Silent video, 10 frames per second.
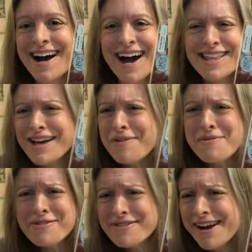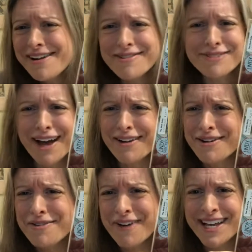I thought, well, I don't know
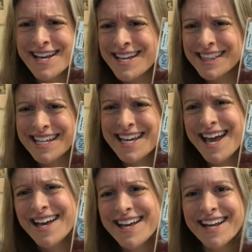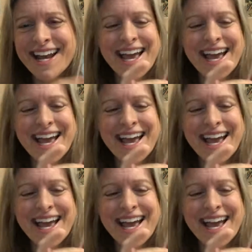if I can get the kit.